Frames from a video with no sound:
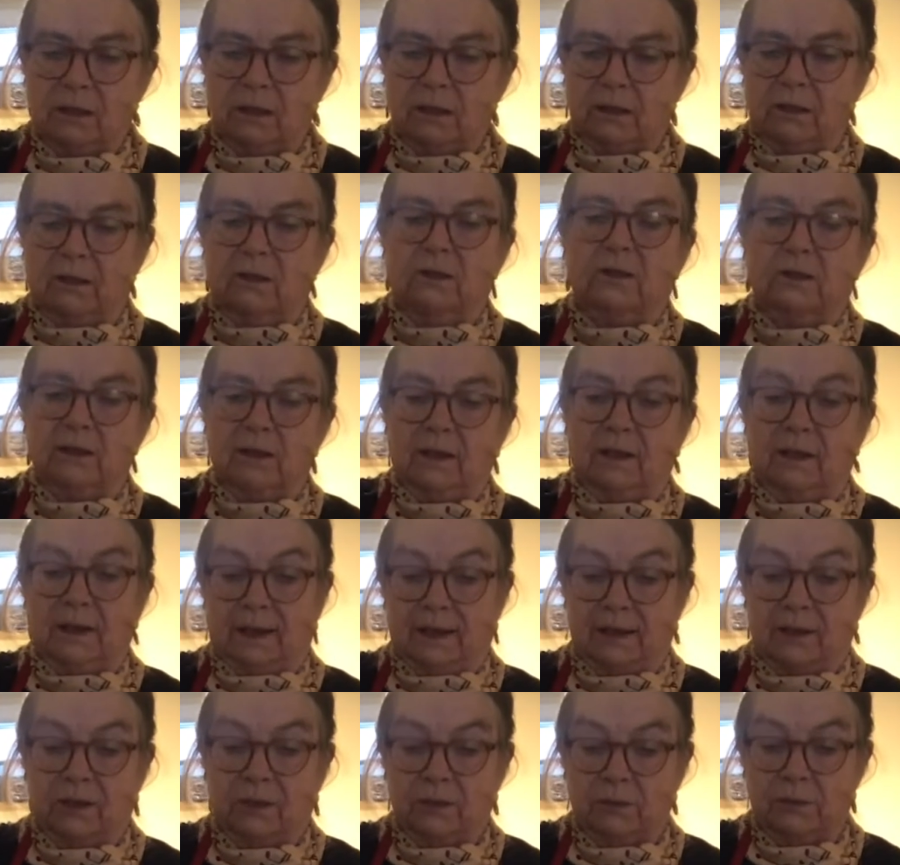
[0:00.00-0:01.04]

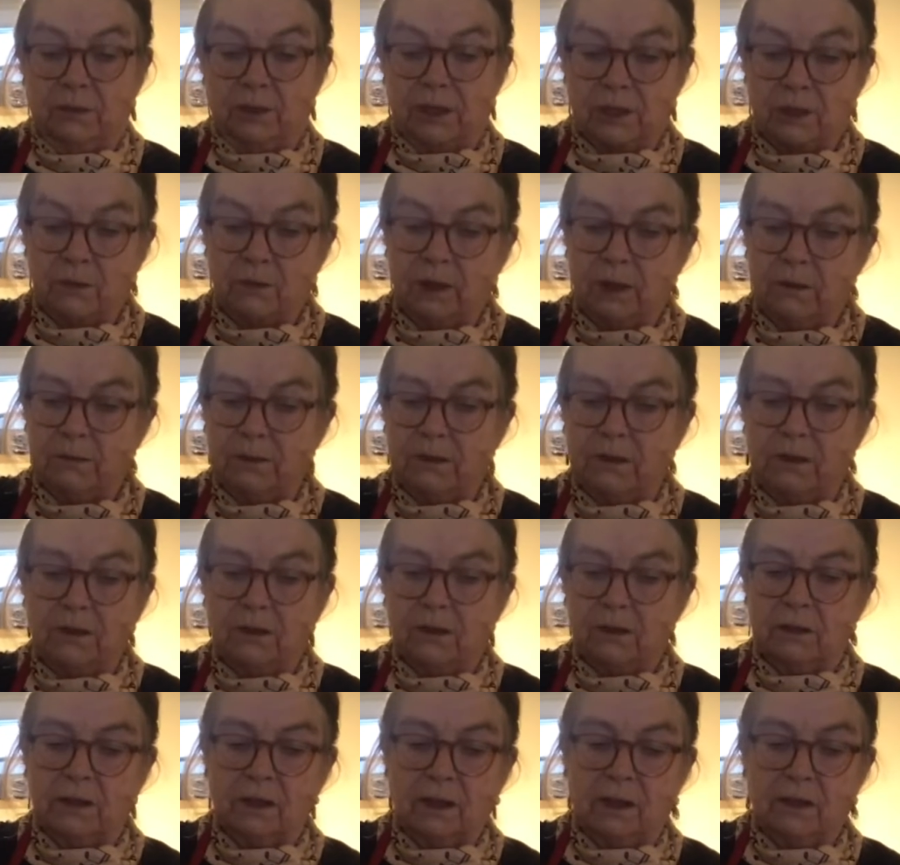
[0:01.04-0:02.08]
it should be sweet, but you
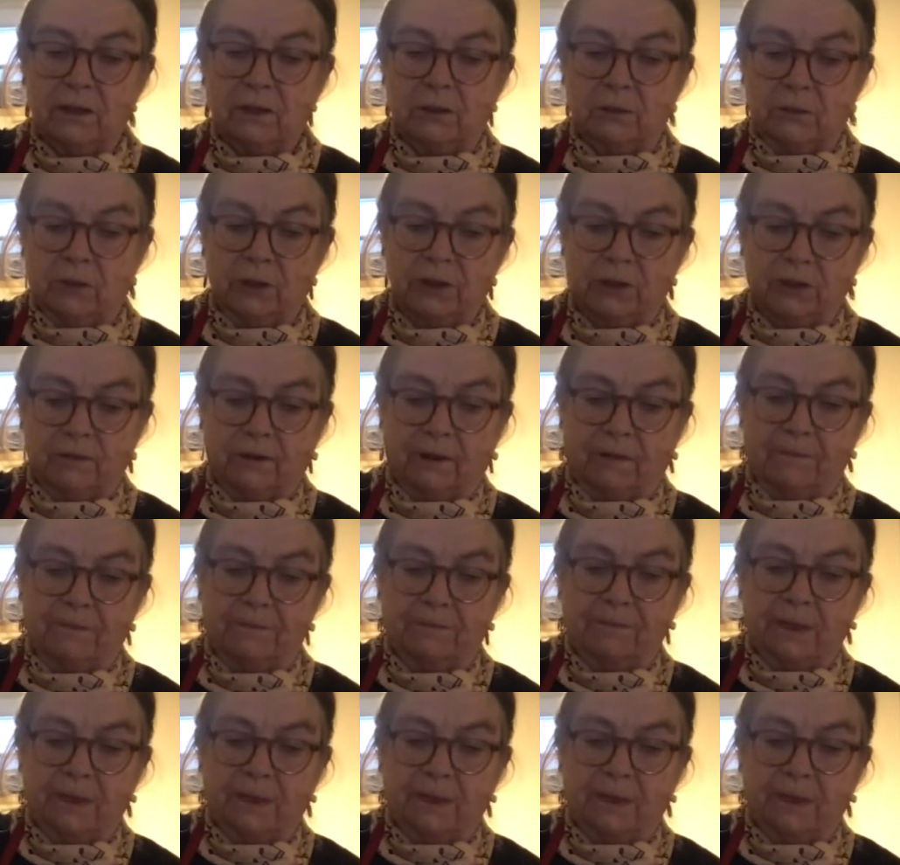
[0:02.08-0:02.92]
shouldn't eat too much of it.